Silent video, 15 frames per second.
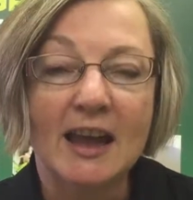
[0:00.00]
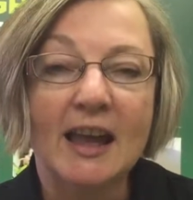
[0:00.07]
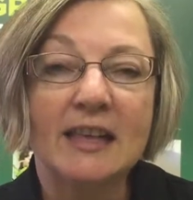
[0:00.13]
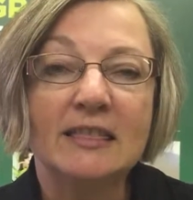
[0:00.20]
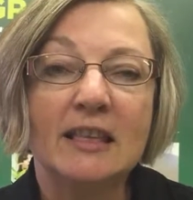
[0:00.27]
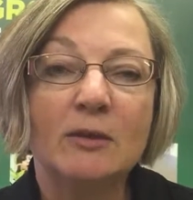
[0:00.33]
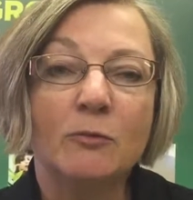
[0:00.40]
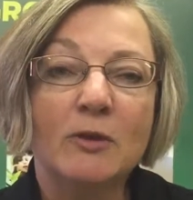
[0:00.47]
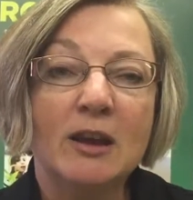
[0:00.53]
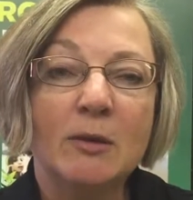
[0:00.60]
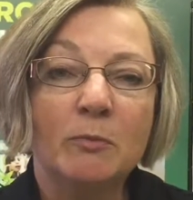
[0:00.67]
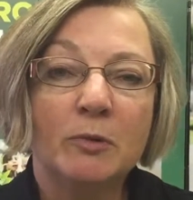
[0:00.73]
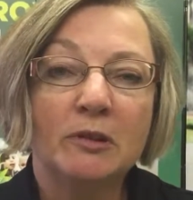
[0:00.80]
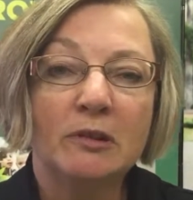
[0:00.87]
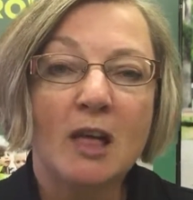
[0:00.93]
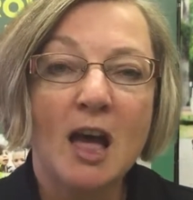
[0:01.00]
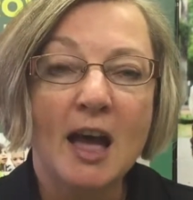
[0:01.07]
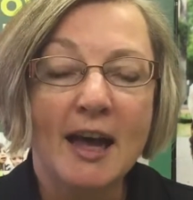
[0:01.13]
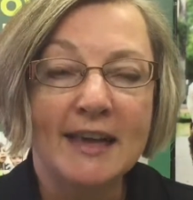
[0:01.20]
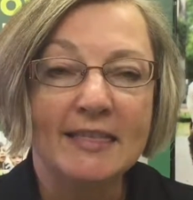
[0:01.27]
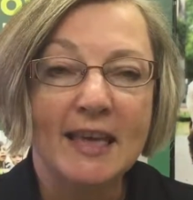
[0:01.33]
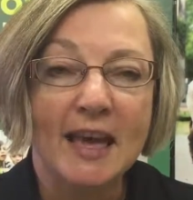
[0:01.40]
and then we
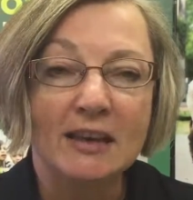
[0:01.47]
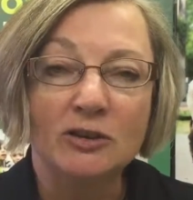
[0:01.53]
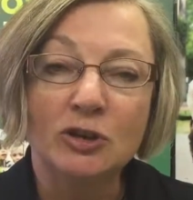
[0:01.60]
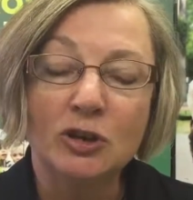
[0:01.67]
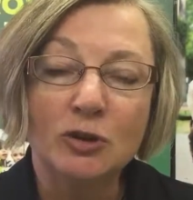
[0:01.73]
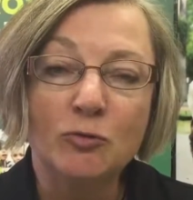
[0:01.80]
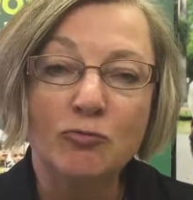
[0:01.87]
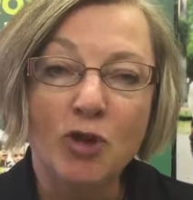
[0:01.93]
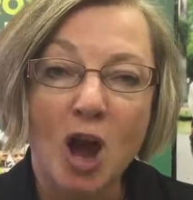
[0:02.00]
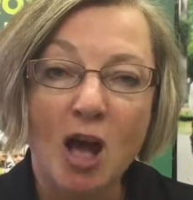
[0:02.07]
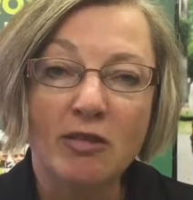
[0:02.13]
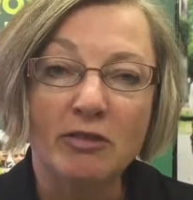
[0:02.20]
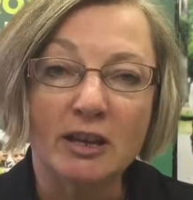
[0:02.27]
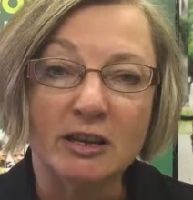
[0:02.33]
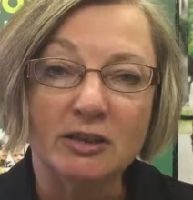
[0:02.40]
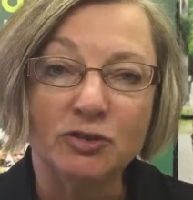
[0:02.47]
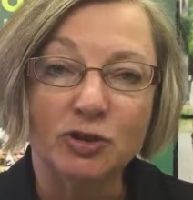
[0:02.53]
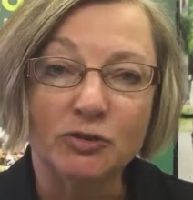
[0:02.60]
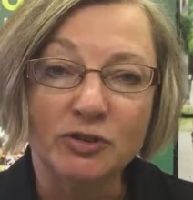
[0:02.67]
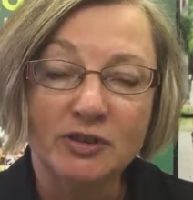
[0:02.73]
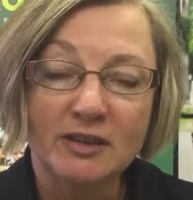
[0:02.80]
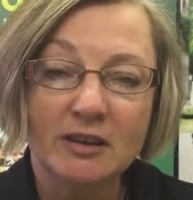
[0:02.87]
apply that new knowledge
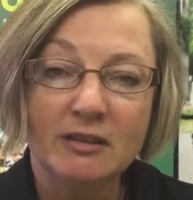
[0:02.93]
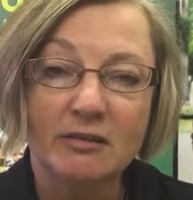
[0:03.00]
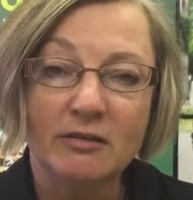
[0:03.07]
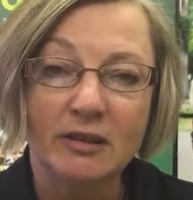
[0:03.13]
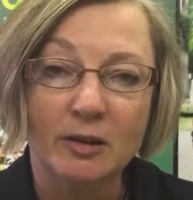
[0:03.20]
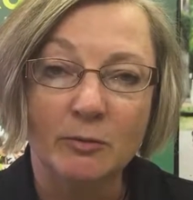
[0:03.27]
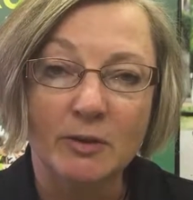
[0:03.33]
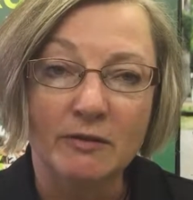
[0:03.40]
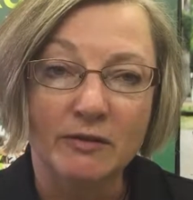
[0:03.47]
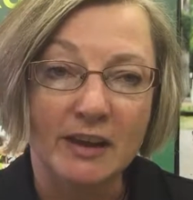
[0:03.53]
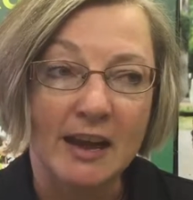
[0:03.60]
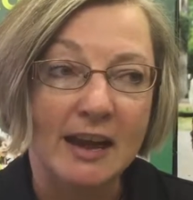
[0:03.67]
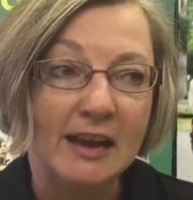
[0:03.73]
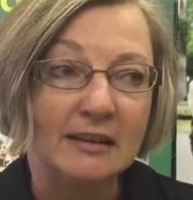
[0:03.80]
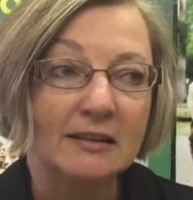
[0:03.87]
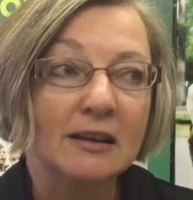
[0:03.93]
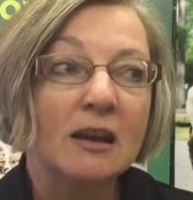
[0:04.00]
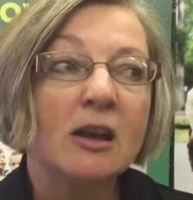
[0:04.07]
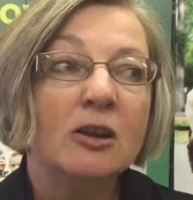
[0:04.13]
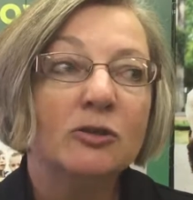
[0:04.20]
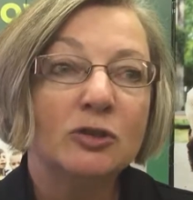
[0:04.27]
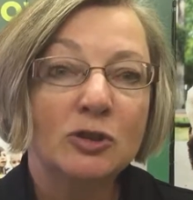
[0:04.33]
or skill that we've gained
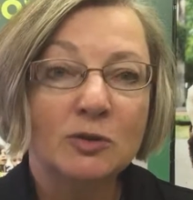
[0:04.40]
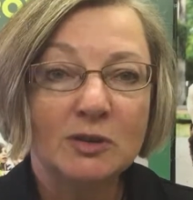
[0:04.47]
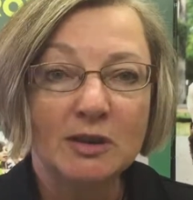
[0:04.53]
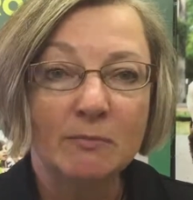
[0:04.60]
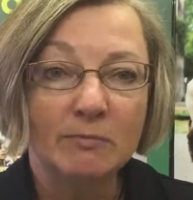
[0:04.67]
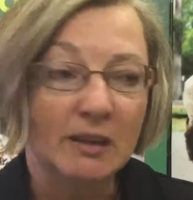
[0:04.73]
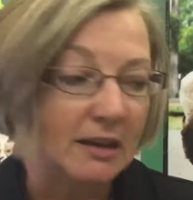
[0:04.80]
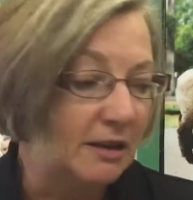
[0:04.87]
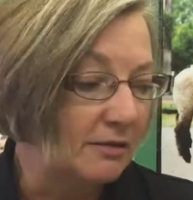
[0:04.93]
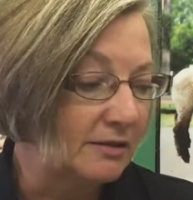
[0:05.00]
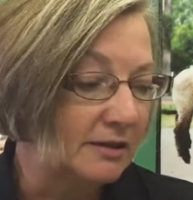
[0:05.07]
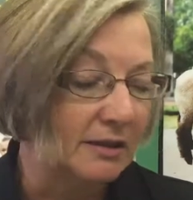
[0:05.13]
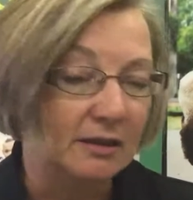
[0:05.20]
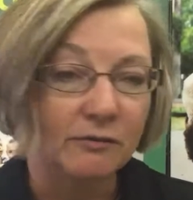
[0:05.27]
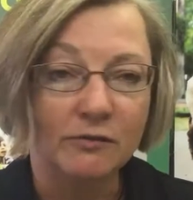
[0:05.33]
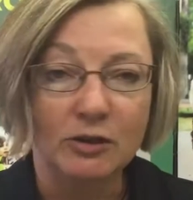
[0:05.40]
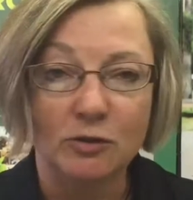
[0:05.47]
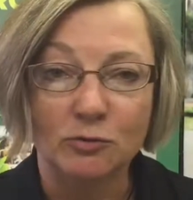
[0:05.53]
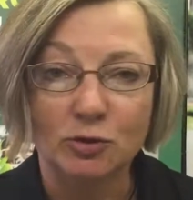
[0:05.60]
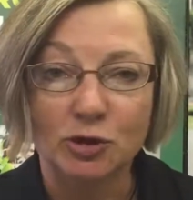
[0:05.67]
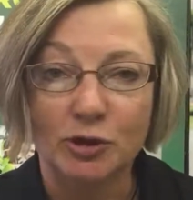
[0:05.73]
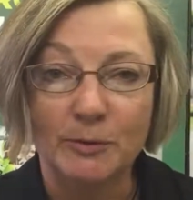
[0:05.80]
to something else in the
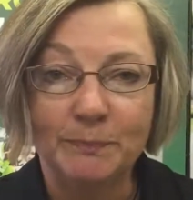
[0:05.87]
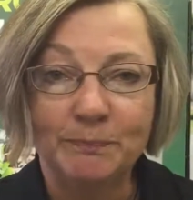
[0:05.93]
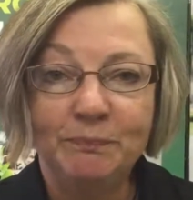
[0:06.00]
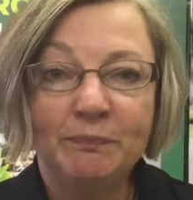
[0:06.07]
future.